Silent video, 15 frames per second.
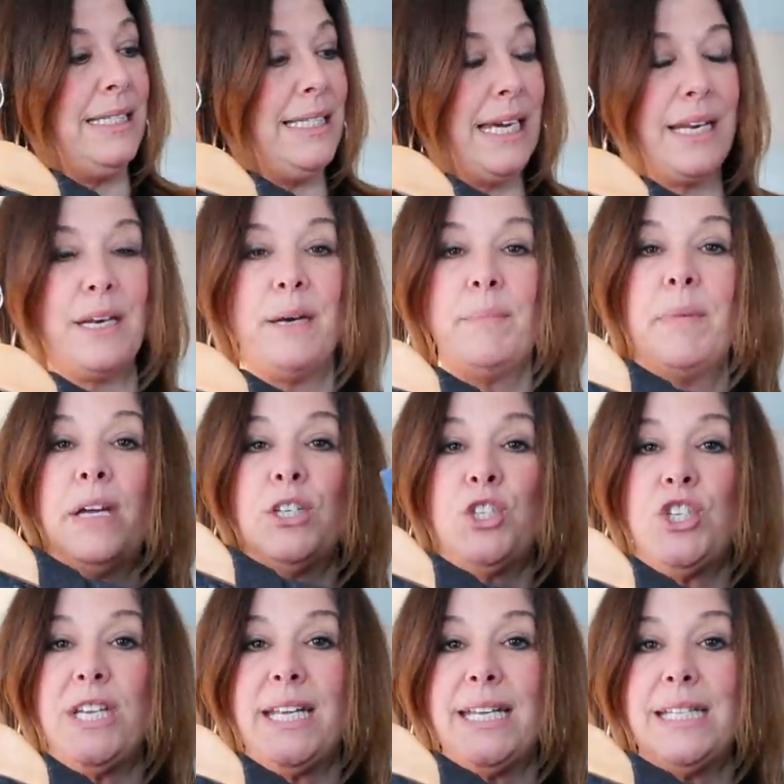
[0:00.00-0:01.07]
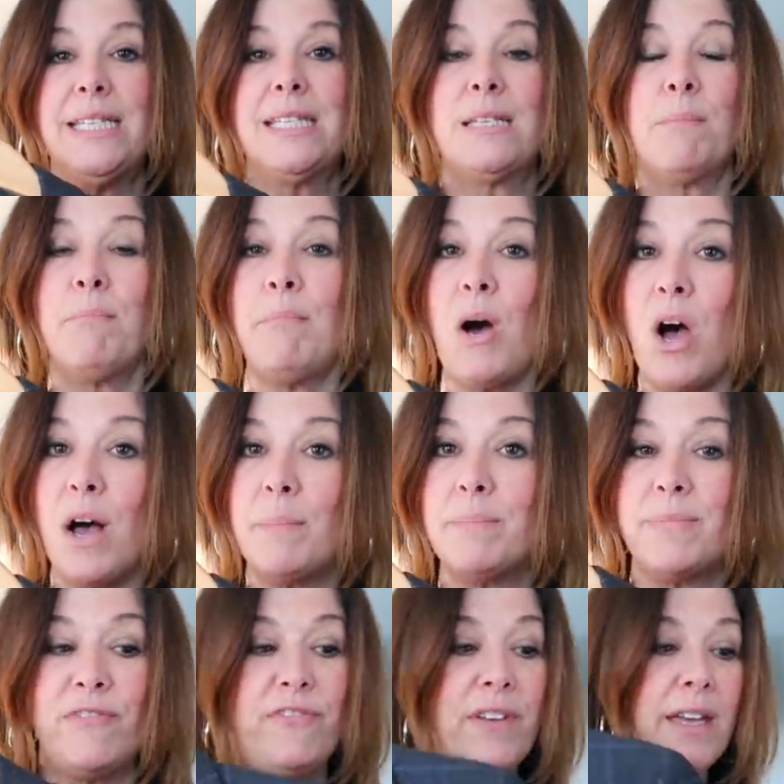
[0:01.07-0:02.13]
denim jeans,
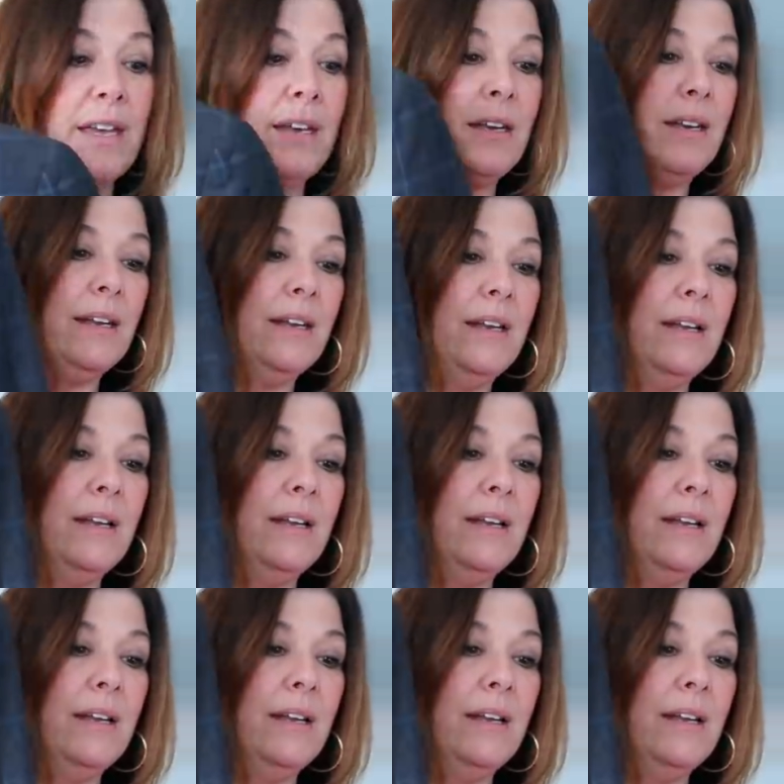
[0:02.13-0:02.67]
mom fit.